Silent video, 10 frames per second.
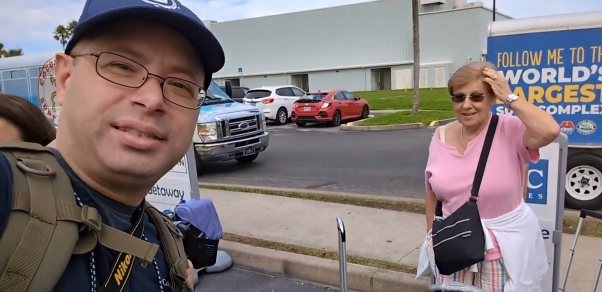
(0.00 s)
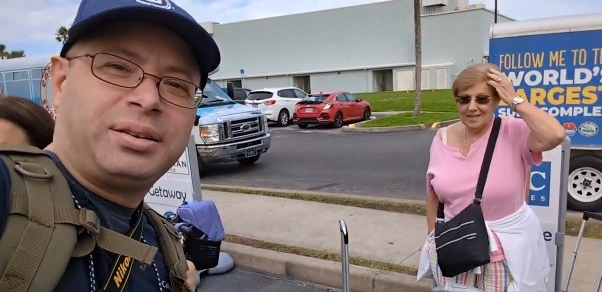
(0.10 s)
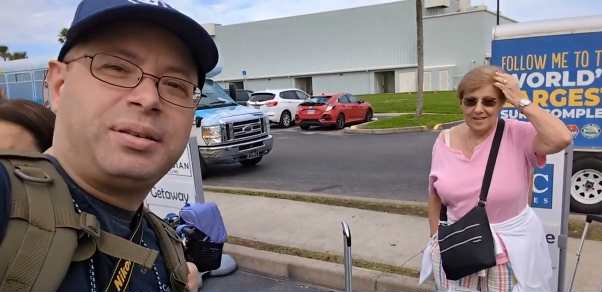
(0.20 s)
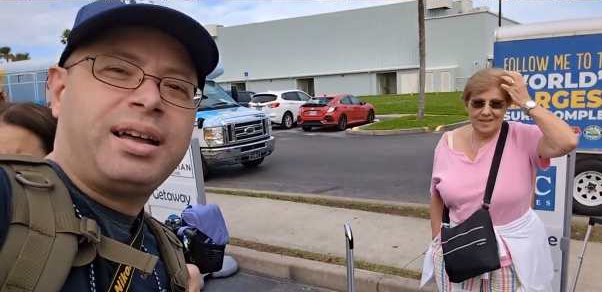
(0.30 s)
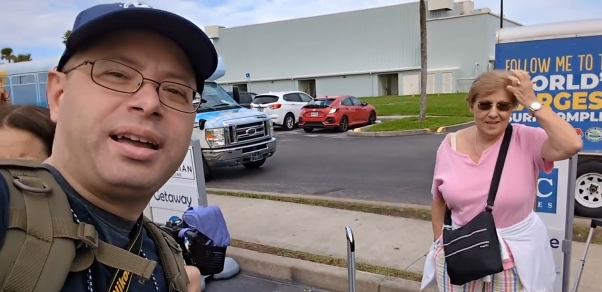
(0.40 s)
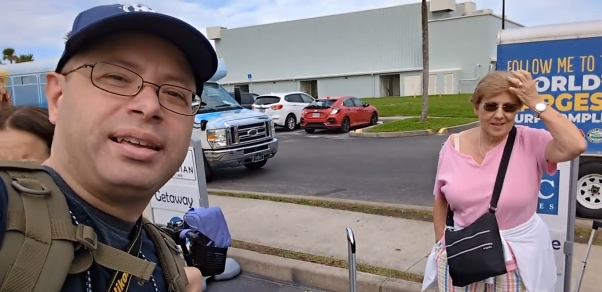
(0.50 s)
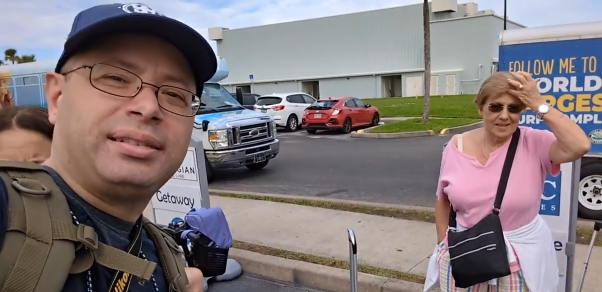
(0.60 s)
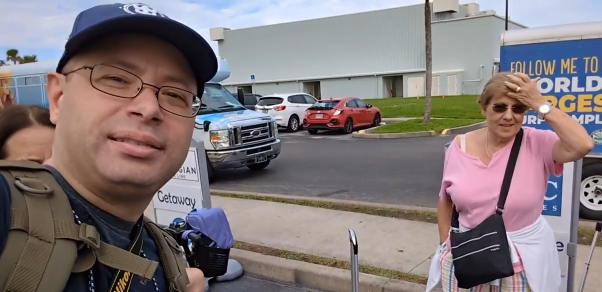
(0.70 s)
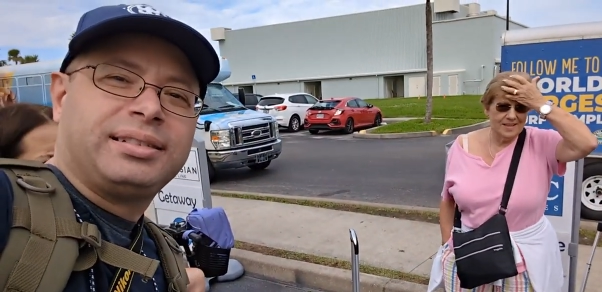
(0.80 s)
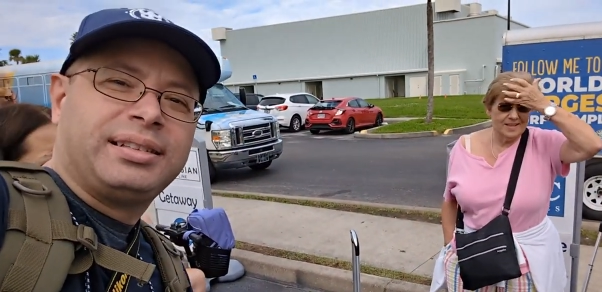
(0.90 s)
Speaker 1: Oh, hi.
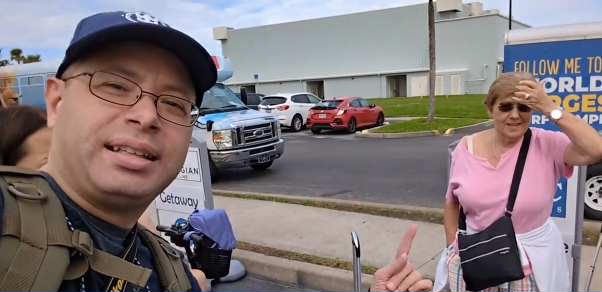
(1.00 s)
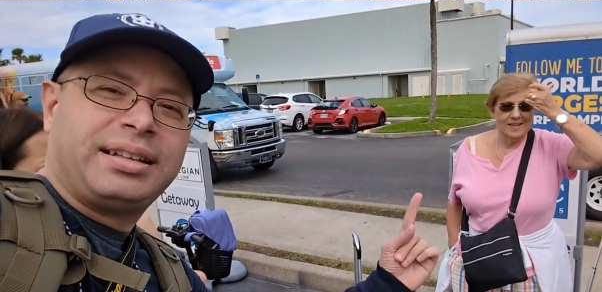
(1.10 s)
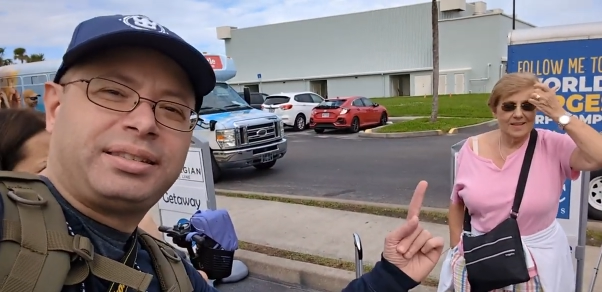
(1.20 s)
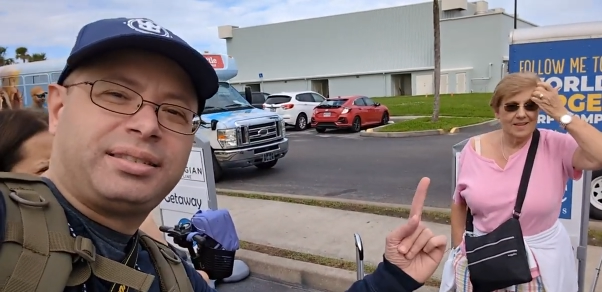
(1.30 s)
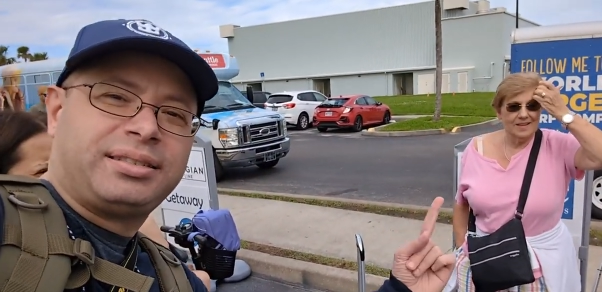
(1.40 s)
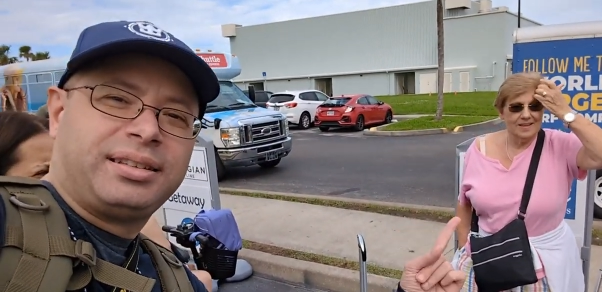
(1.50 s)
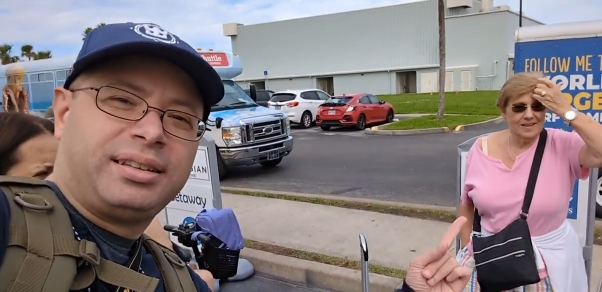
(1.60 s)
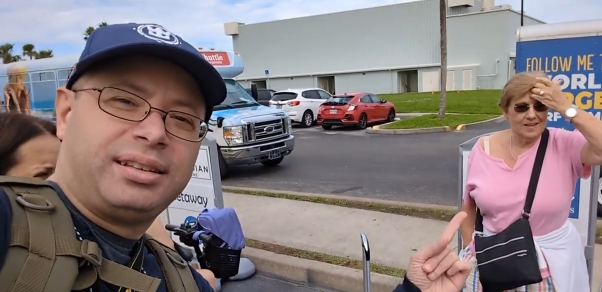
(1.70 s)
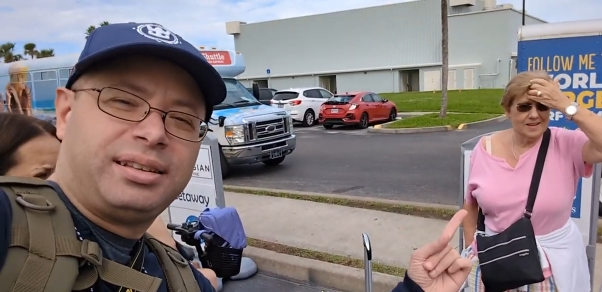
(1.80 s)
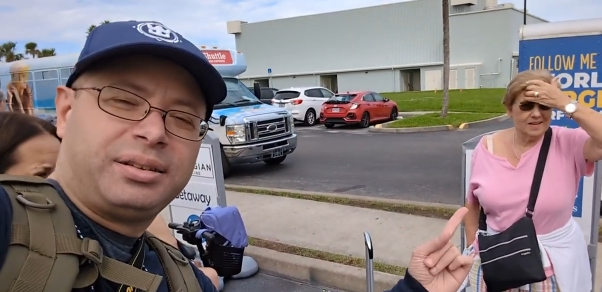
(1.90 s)
That's
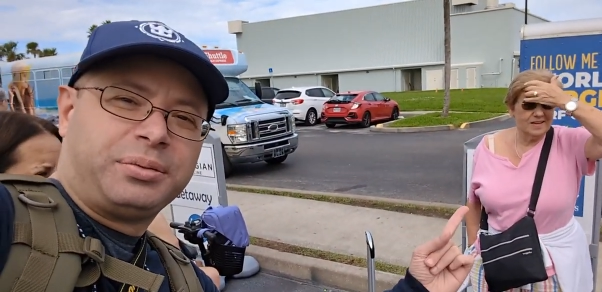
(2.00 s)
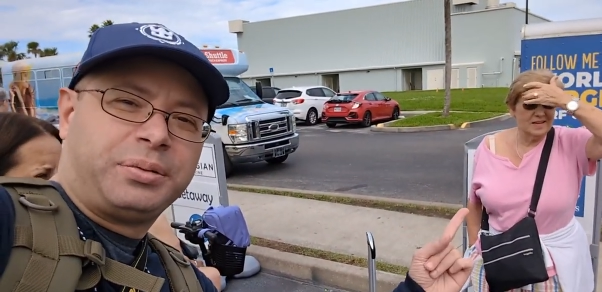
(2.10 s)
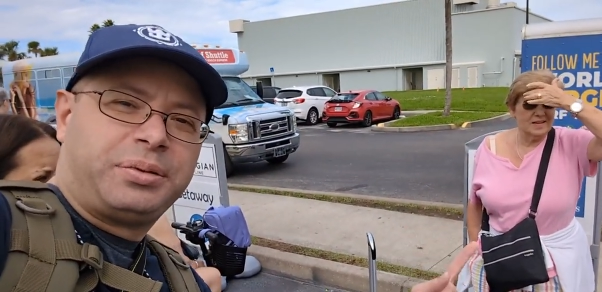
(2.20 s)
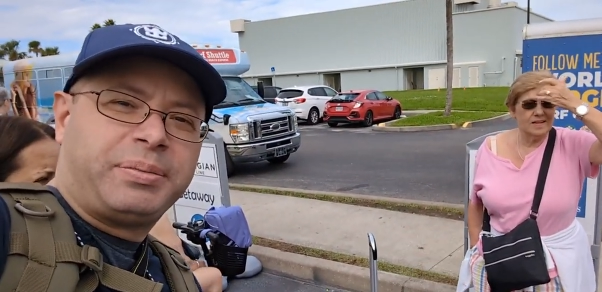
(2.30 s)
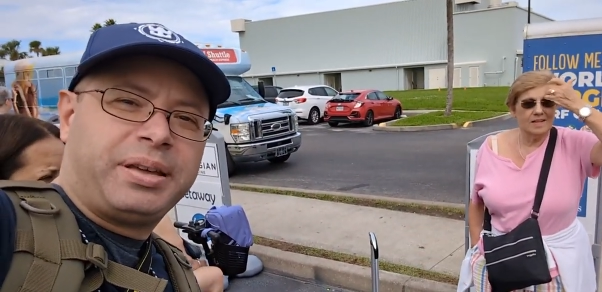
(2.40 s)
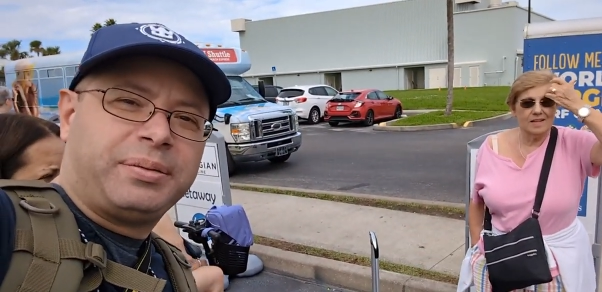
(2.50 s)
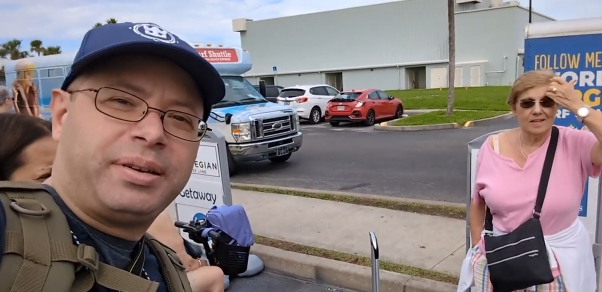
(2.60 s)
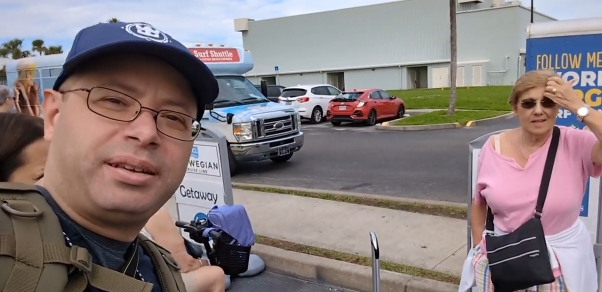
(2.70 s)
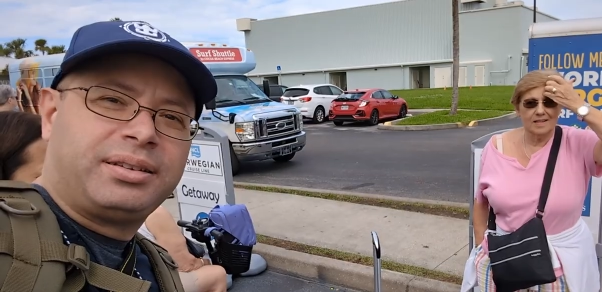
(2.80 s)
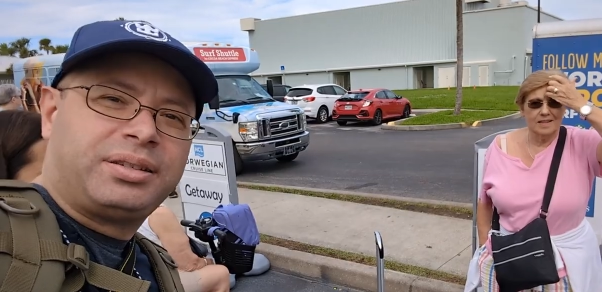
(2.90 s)
Ruth, by the
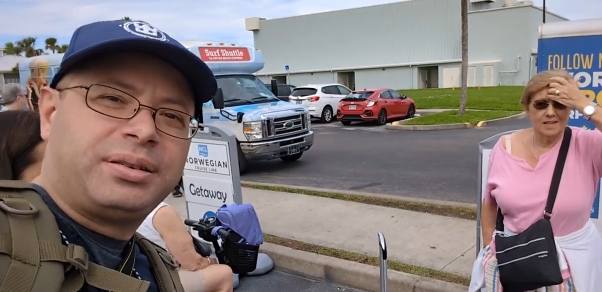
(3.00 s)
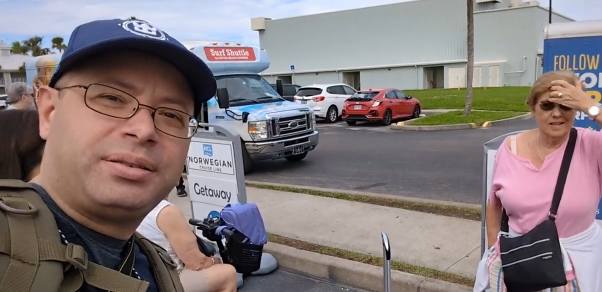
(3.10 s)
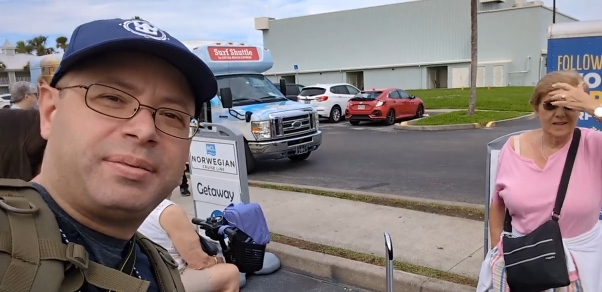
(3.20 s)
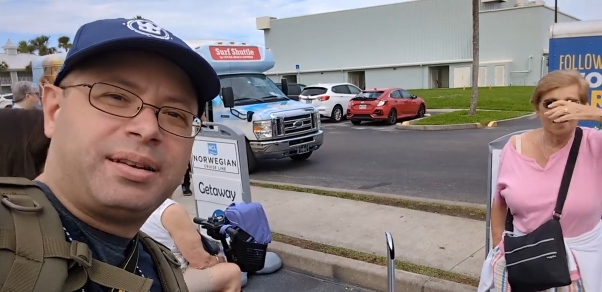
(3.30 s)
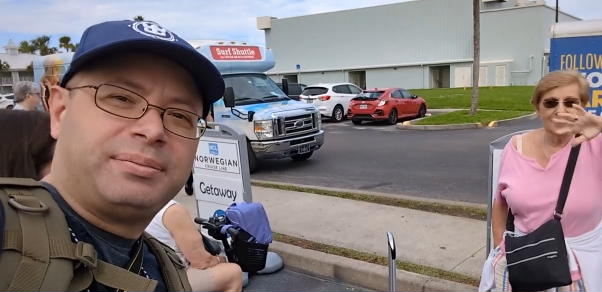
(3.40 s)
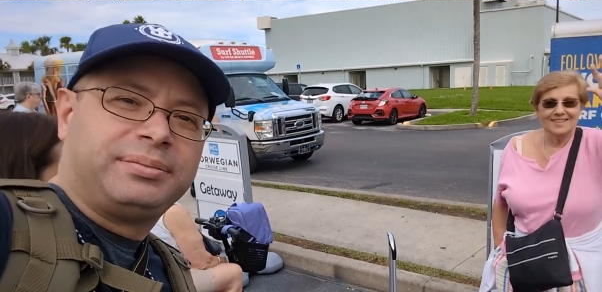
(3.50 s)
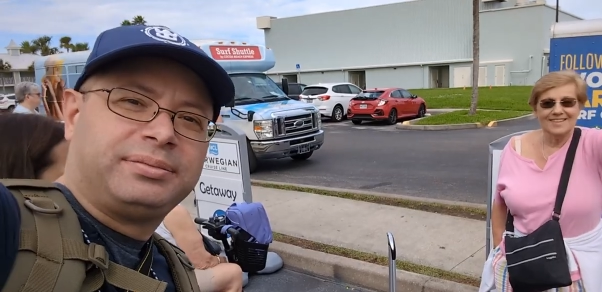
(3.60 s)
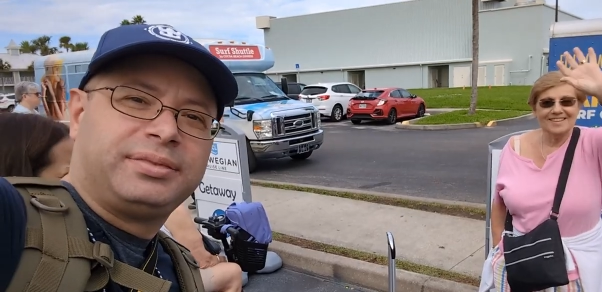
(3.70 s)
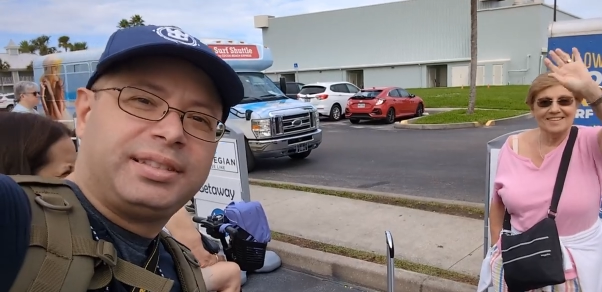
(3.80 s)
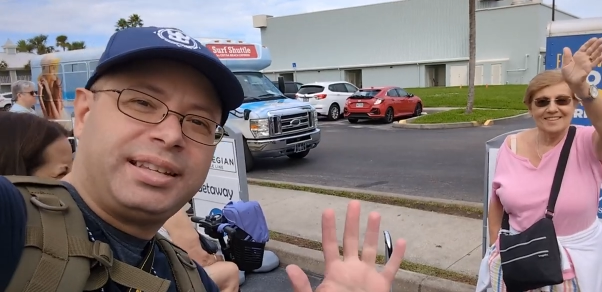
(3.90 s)
way, Sherry's mom.
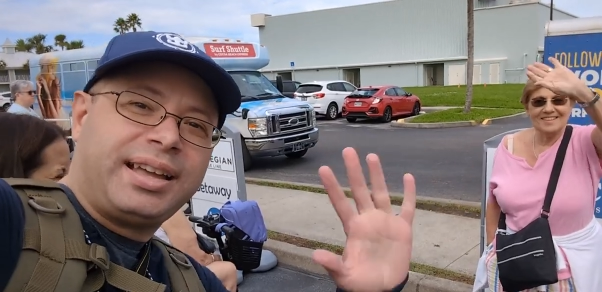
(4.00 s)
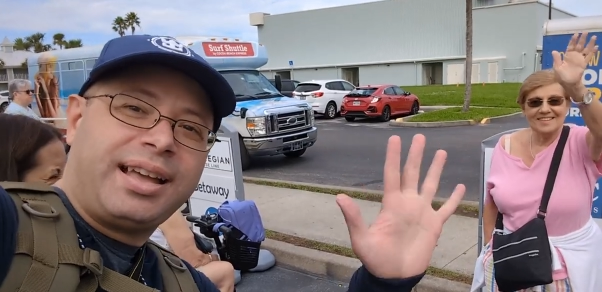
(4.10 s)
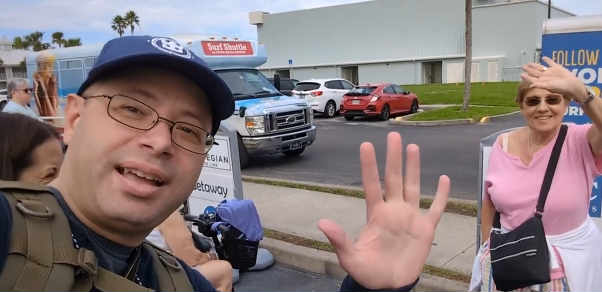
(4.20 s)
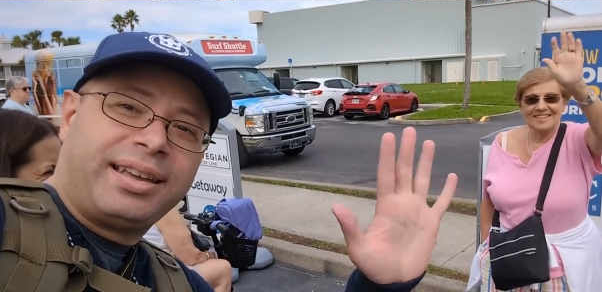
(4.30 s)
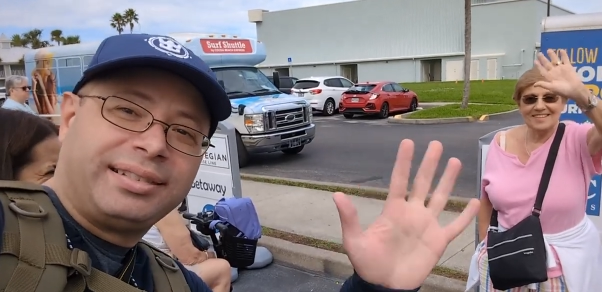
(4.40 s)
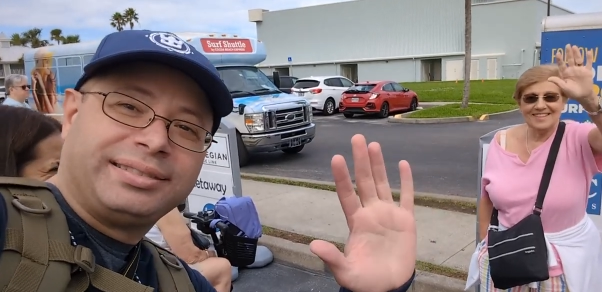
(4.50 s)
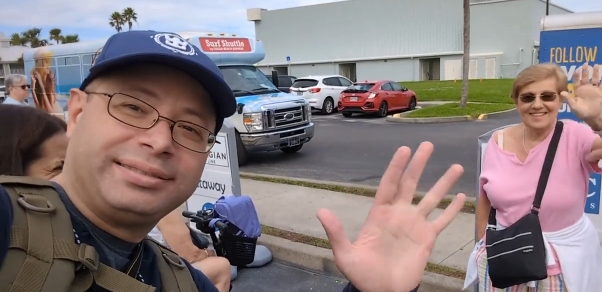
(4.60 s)
Say hi.